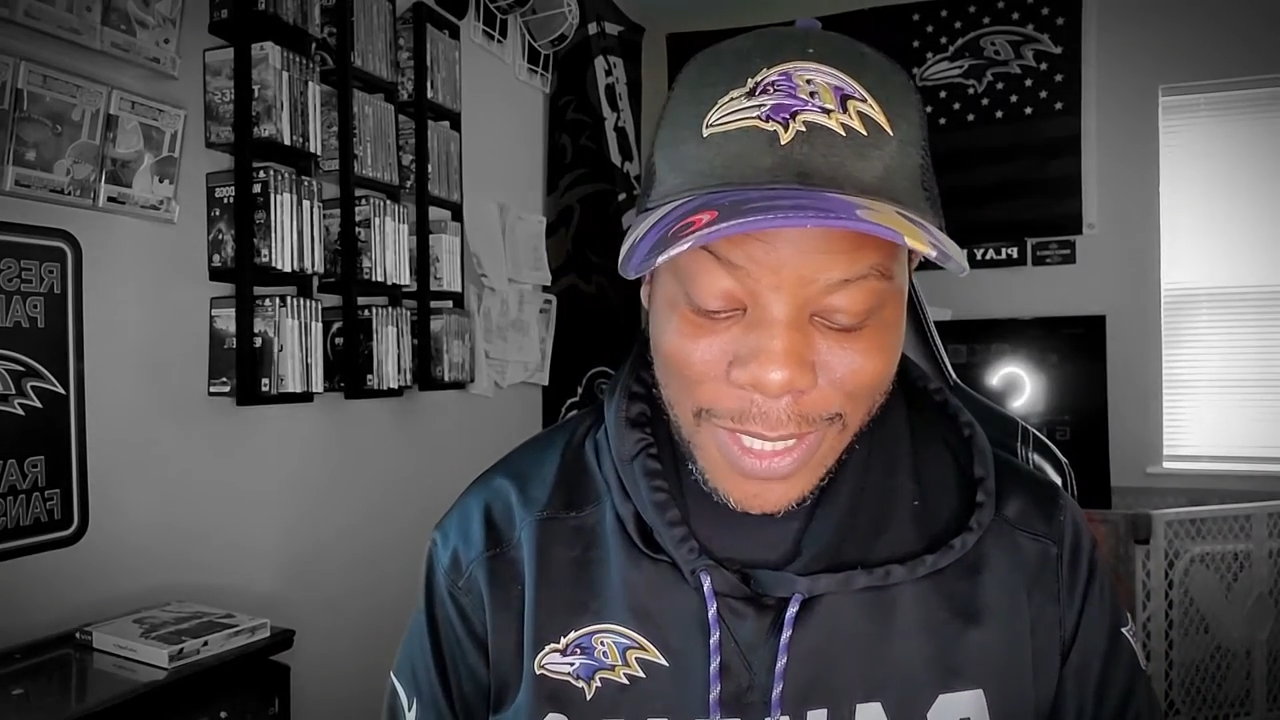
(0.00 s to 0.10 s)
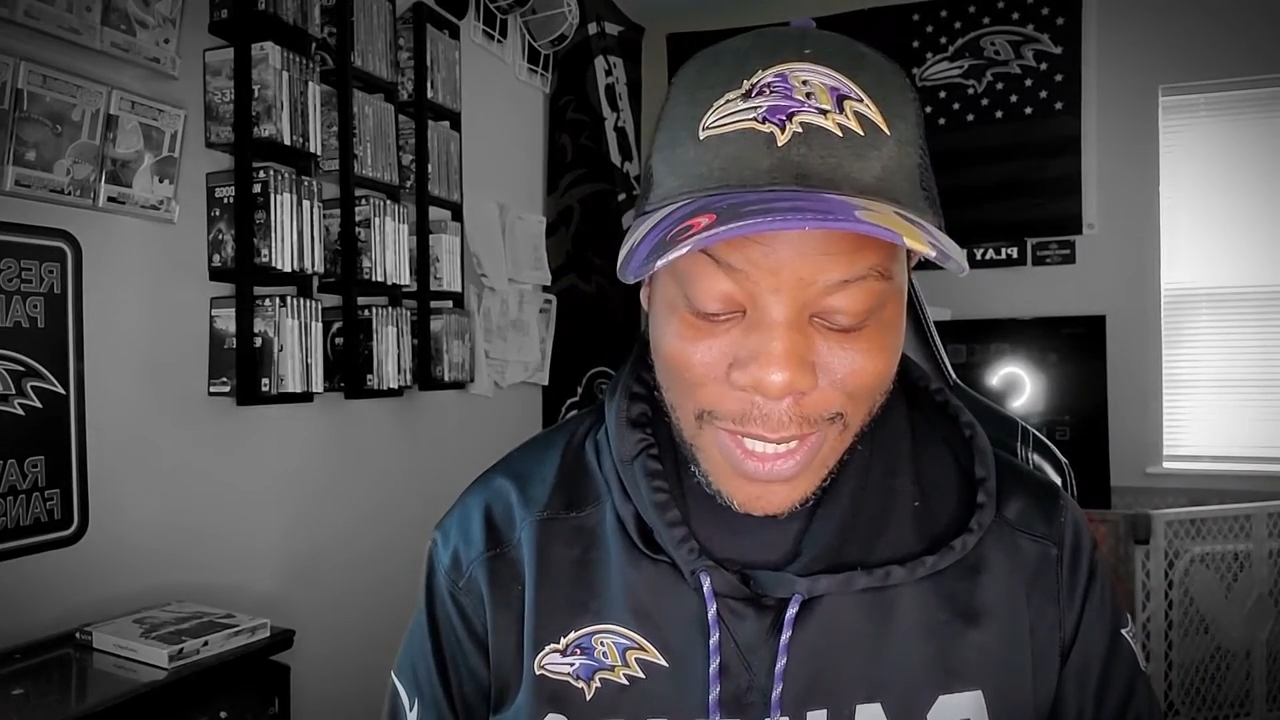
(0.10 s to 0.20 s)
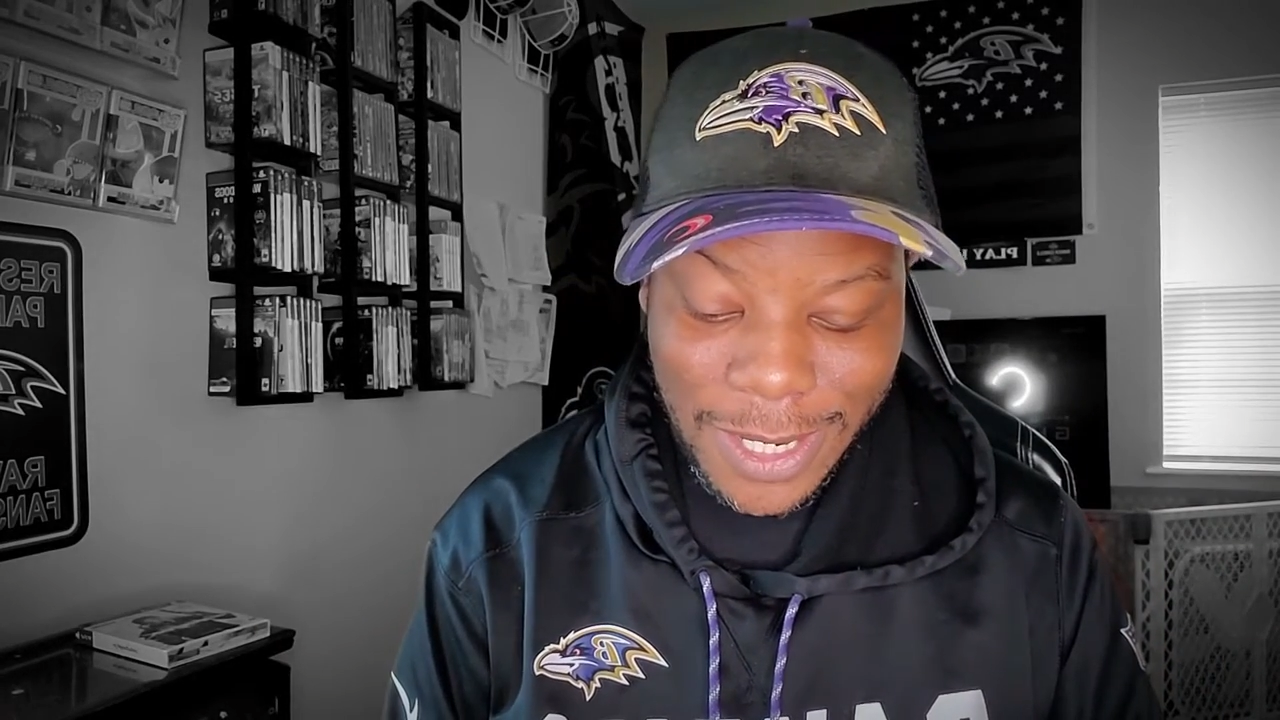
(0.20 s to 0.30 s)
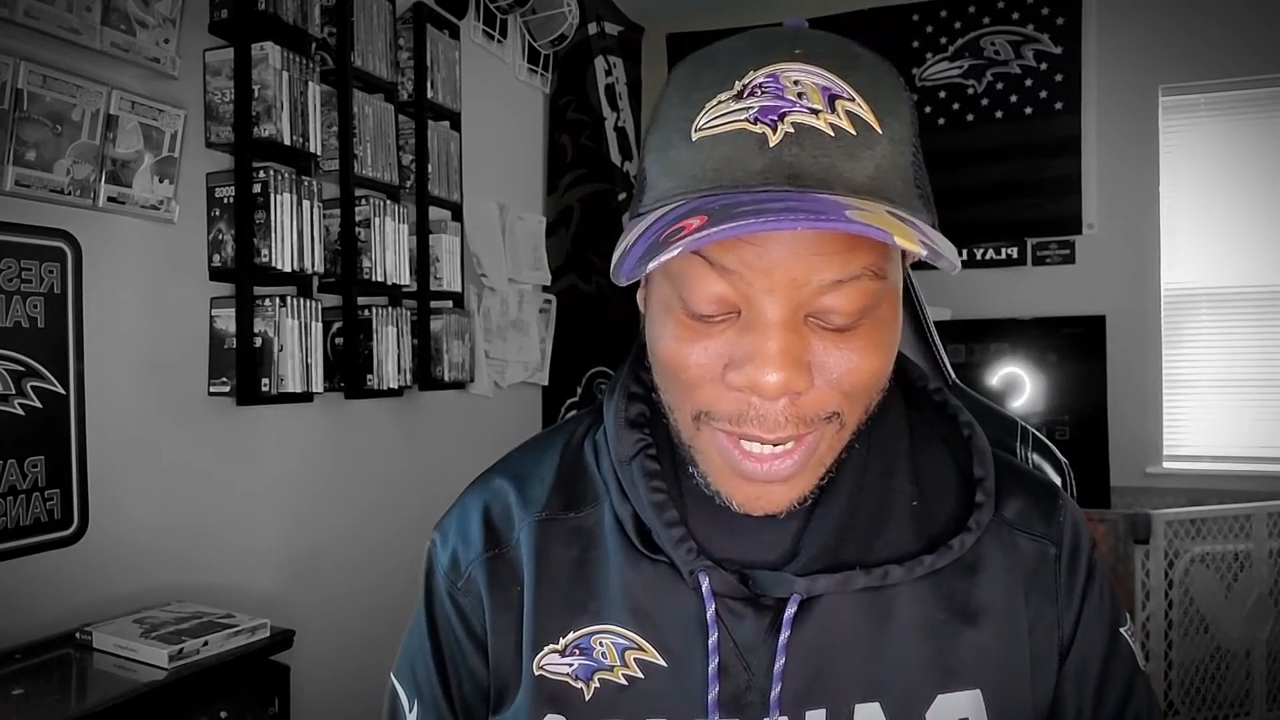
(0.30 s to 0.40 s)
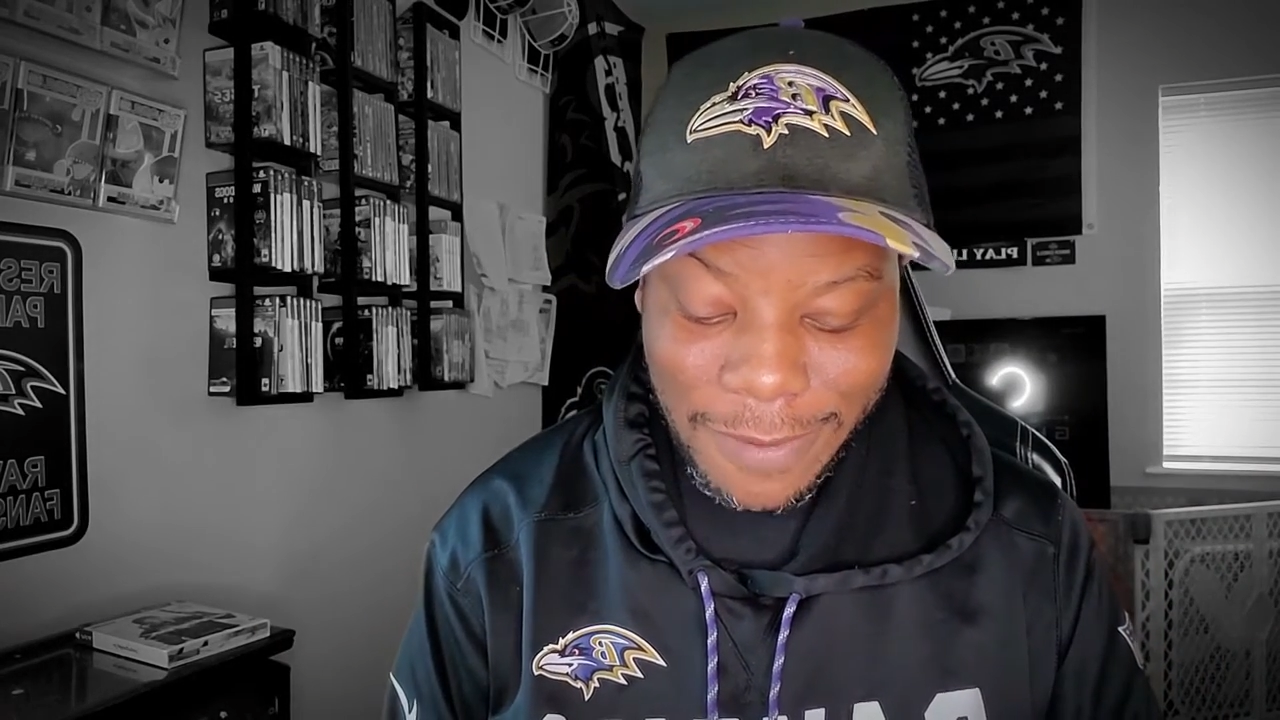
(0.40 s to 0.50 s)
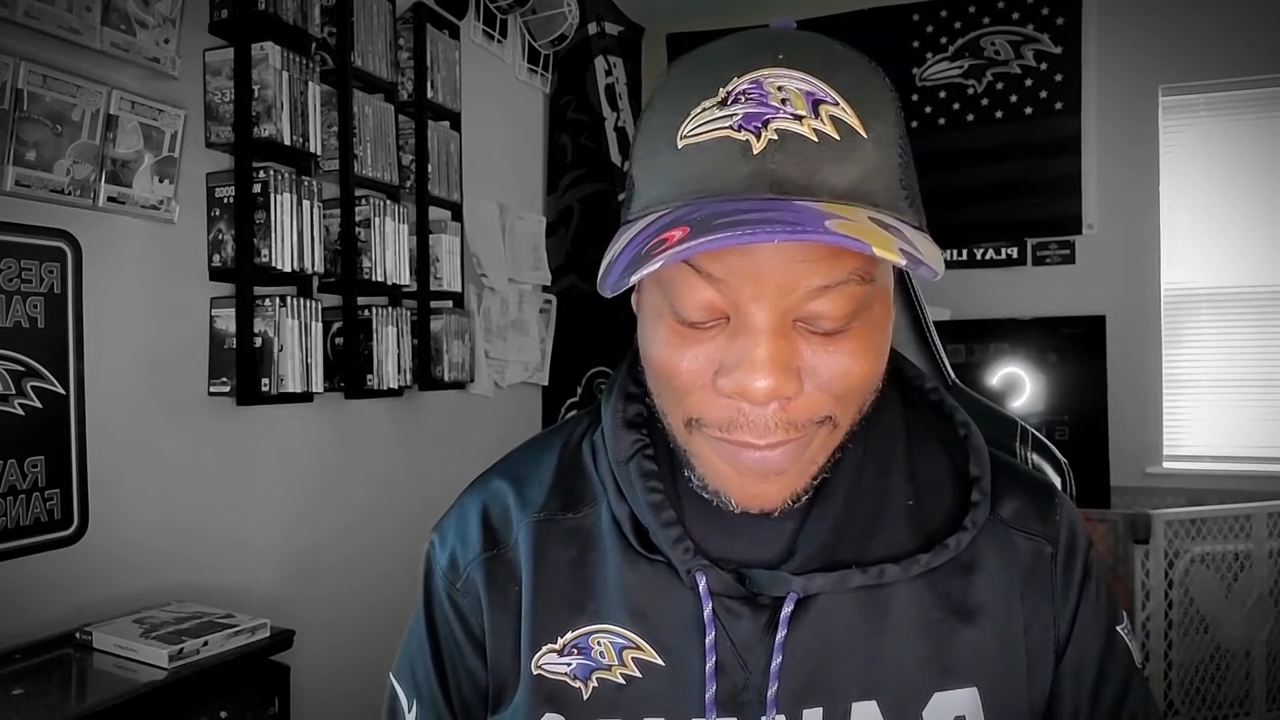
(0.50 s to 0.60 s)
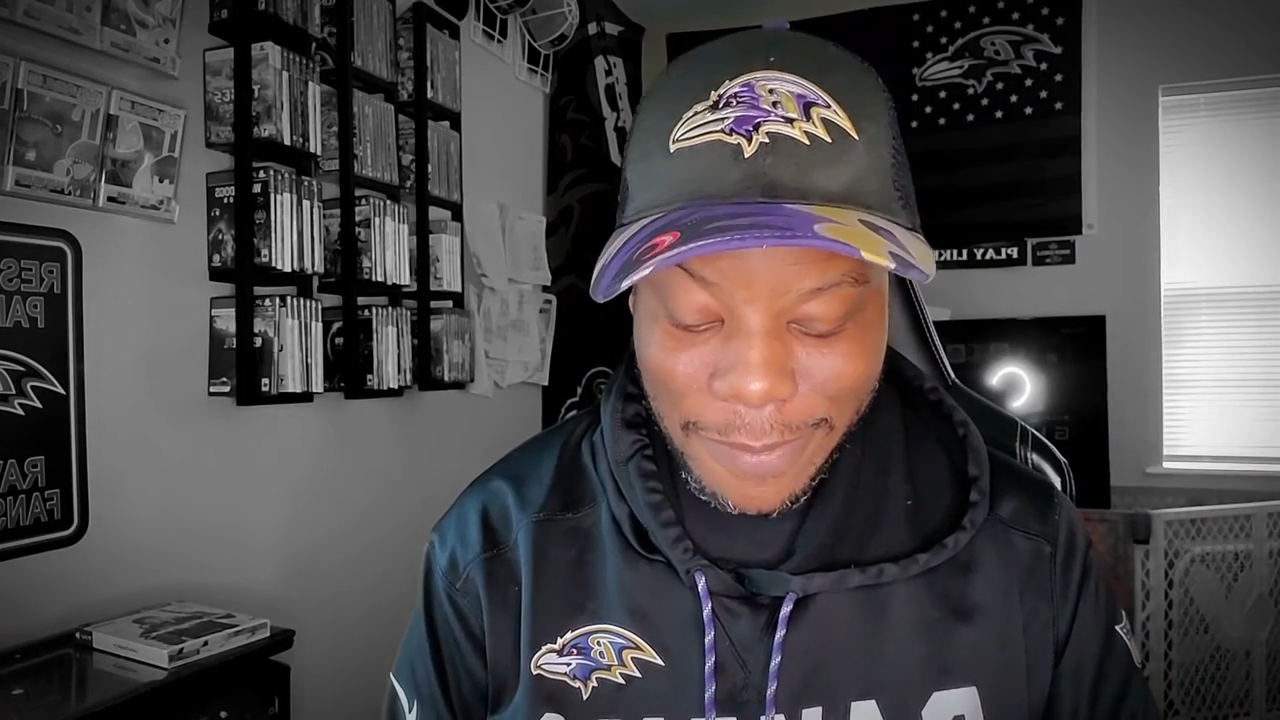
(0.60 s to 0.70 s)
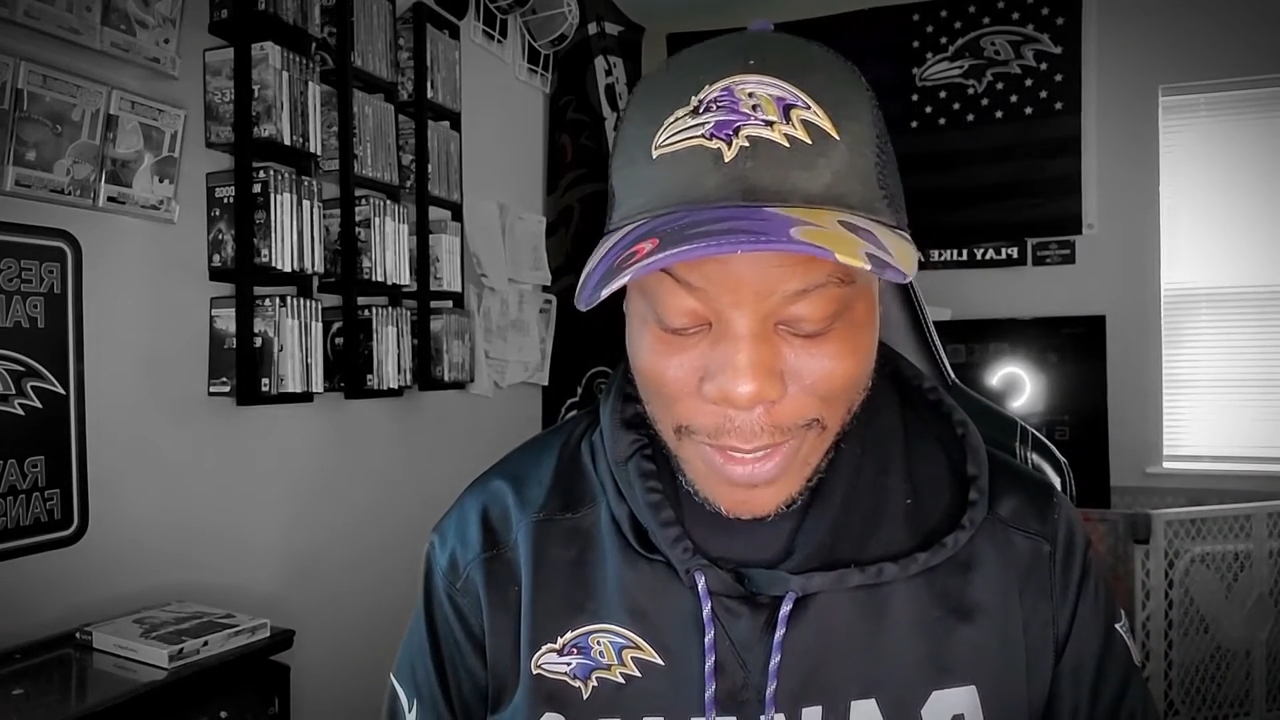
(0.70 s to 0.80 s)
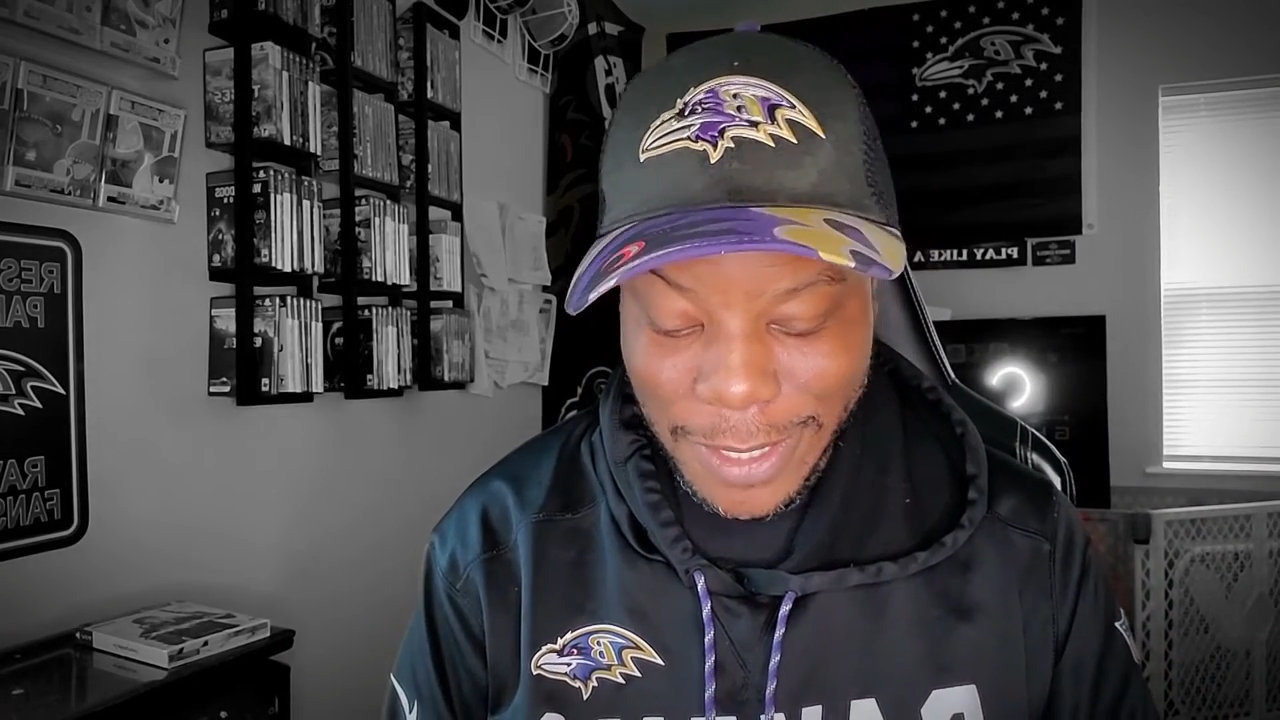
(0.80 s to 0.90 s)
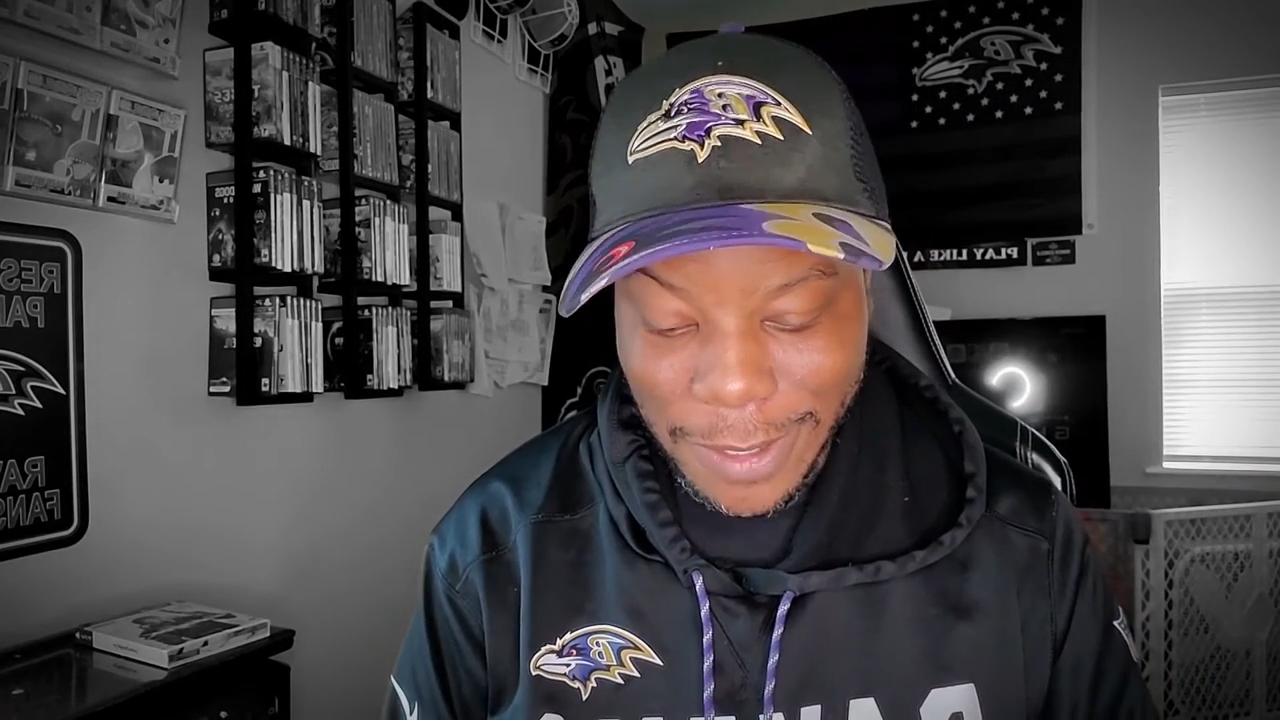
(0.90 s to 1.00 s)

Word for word: y'all like for me to